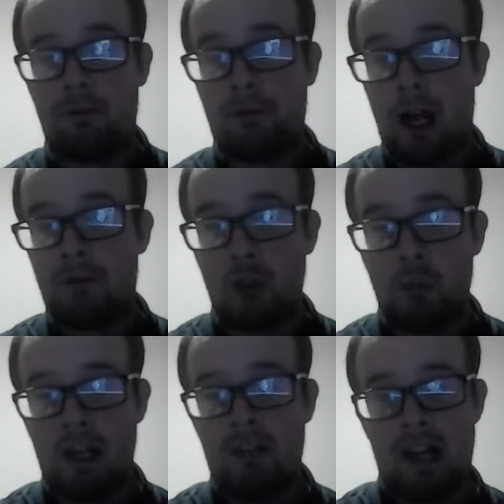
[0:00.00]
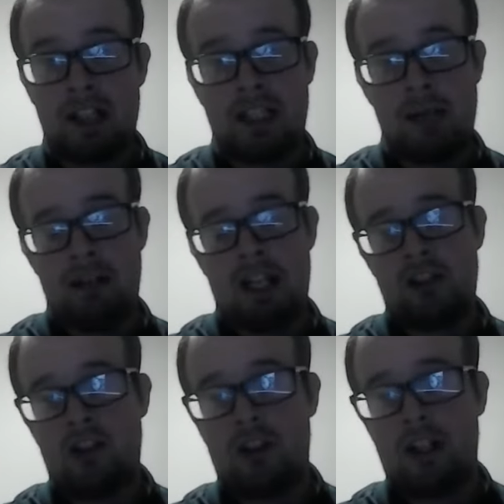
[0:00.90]
A 5 0 win in the last game
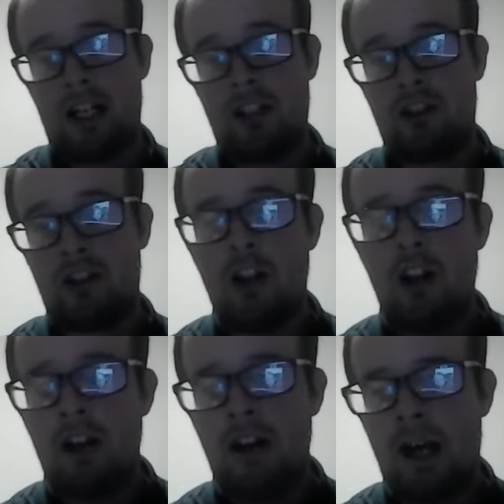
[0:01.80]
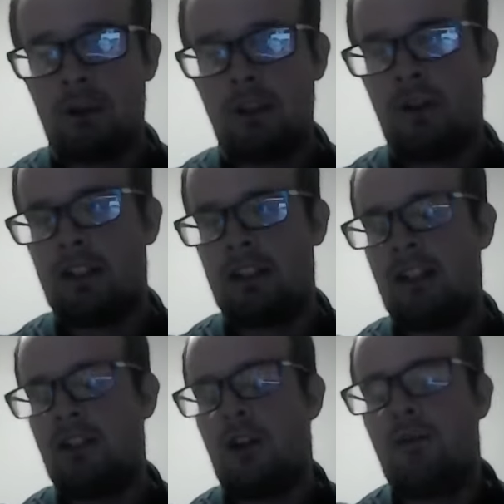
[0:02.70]
against Doncaster. How are you finding
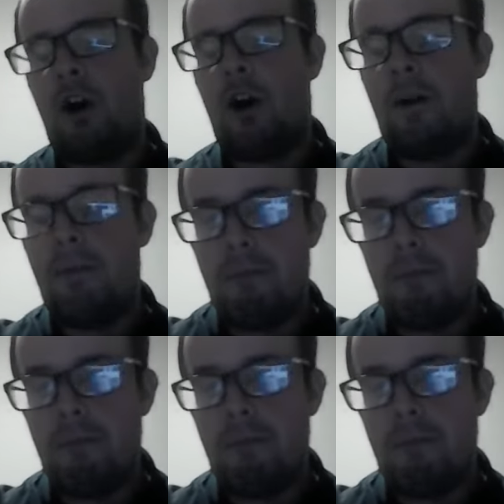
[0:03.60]
it so far?